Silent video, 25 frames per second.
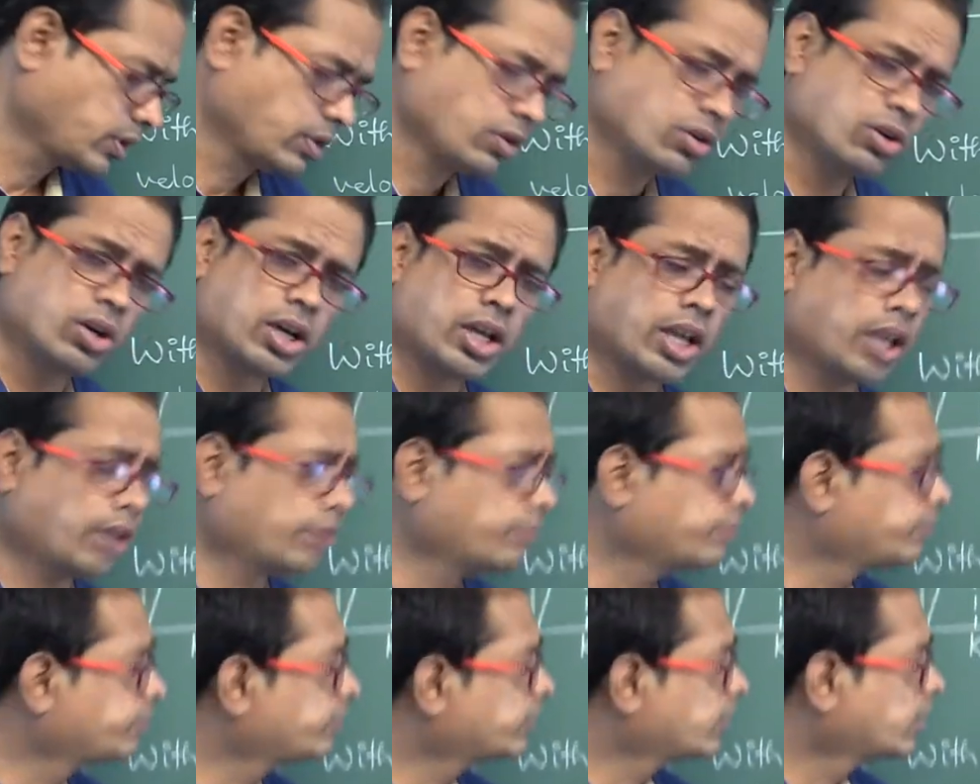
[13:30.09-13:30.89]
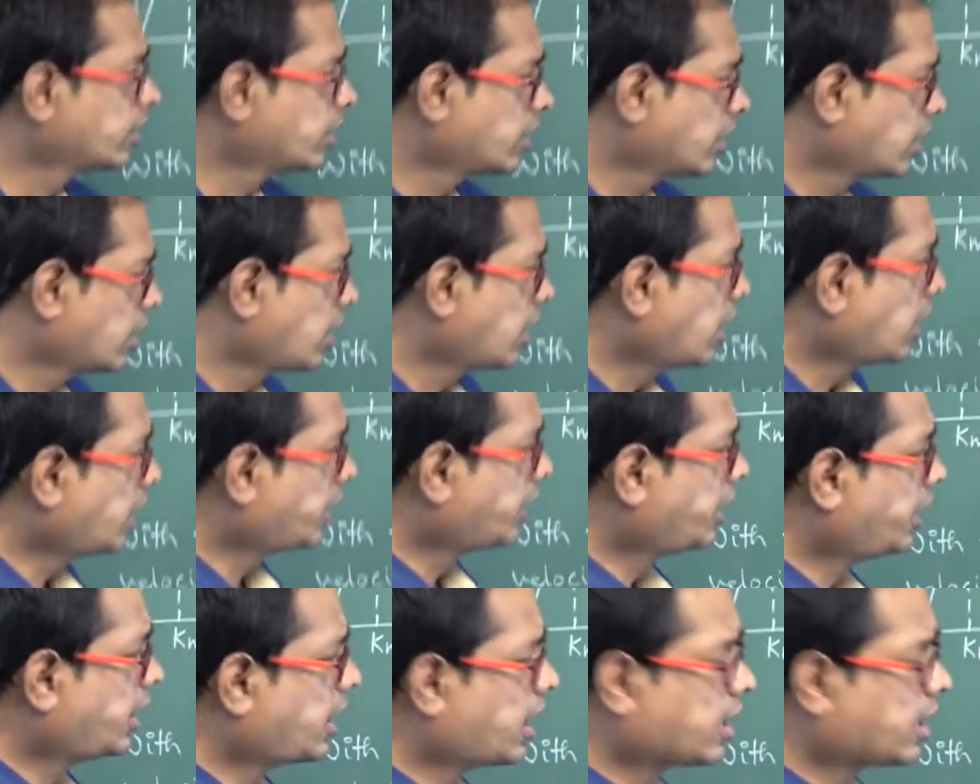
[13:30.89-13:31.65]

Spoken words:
Okay. And in